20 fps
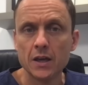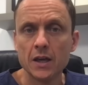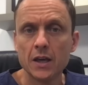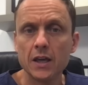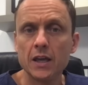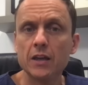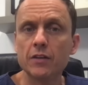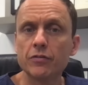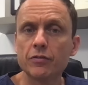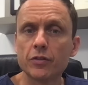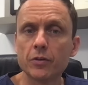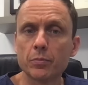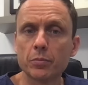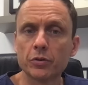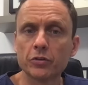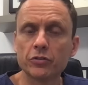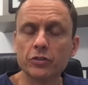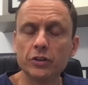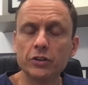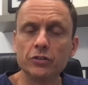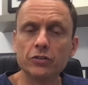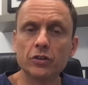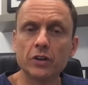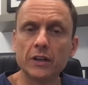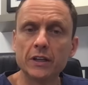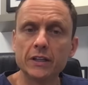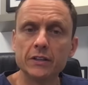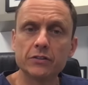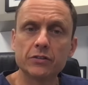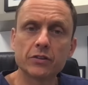if the procedure
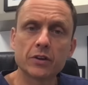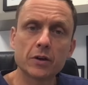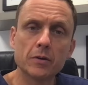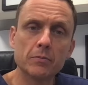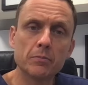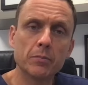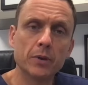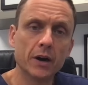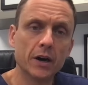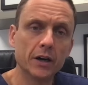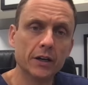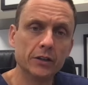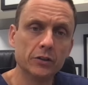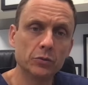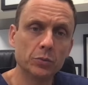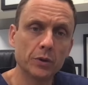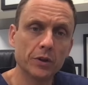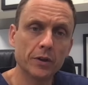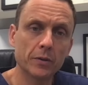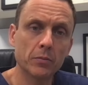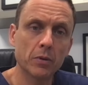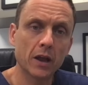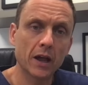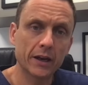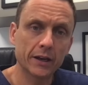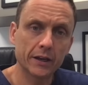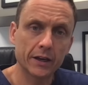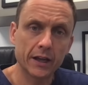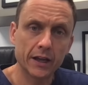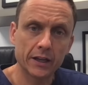is combined with a bladder
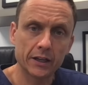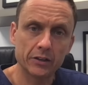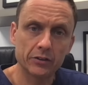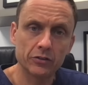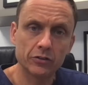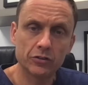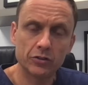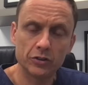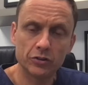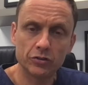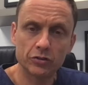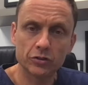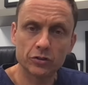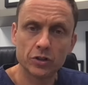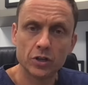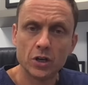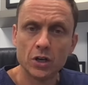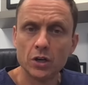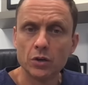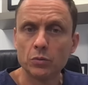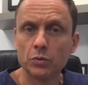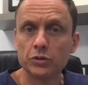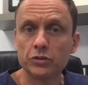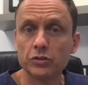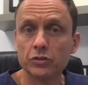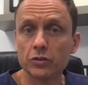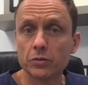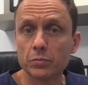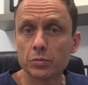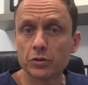neck incision, which
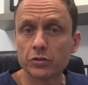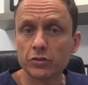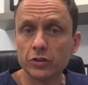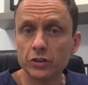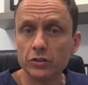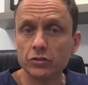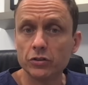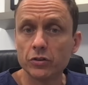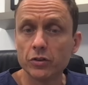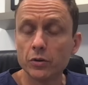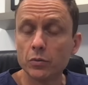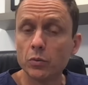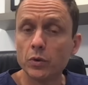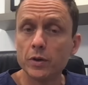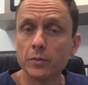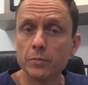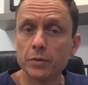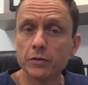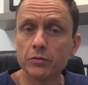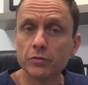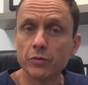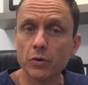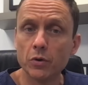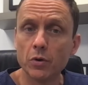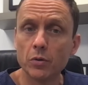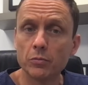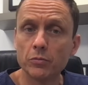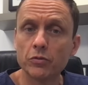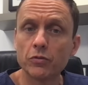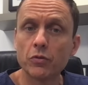is a procedure that we
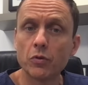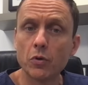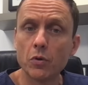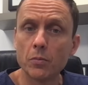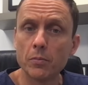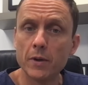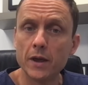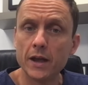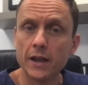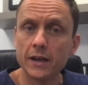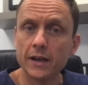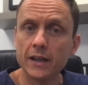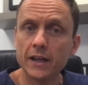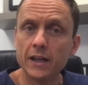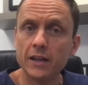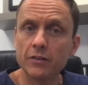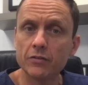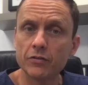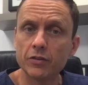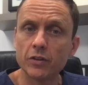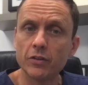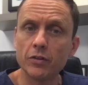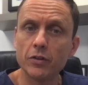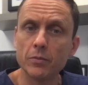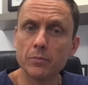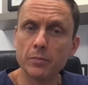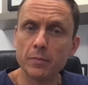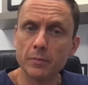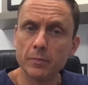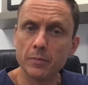perform for men if
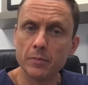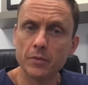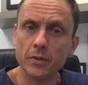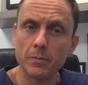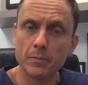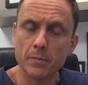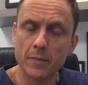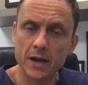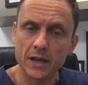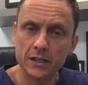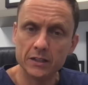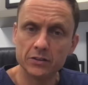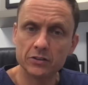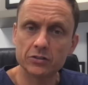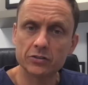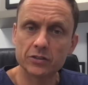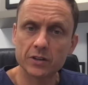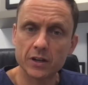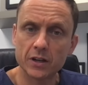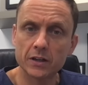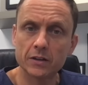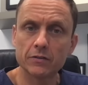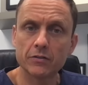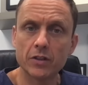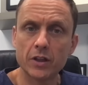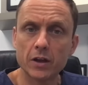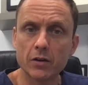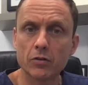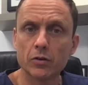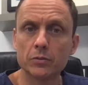the, the mainstay of
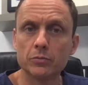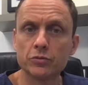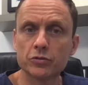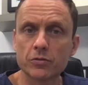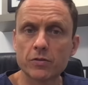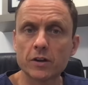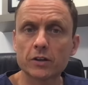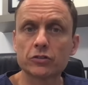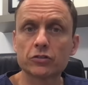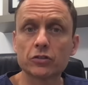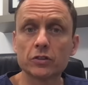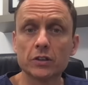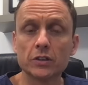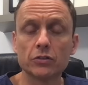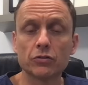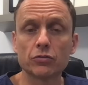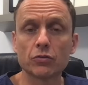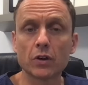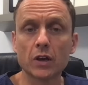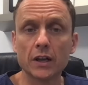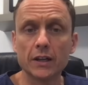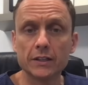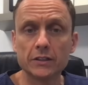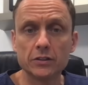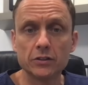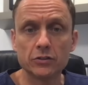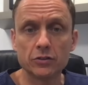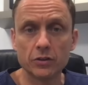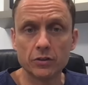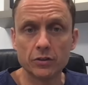their obstruction is
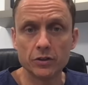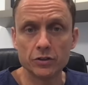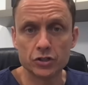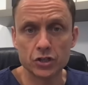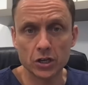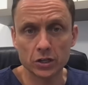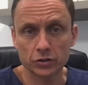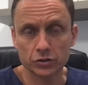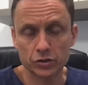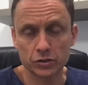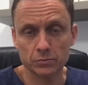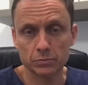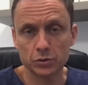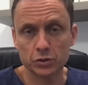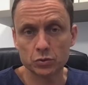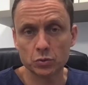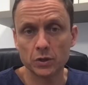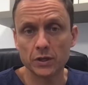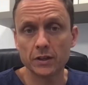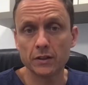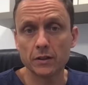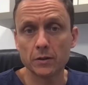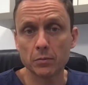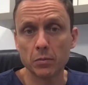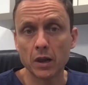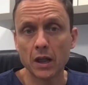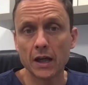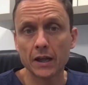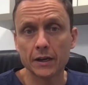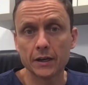related to the junction between the
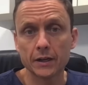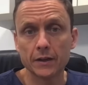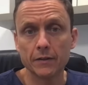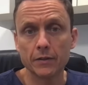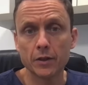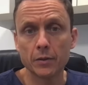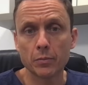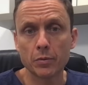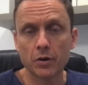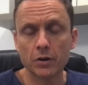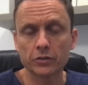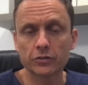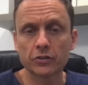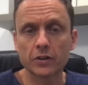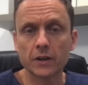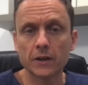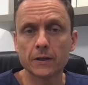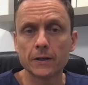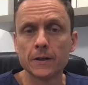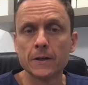bladder and the prostate,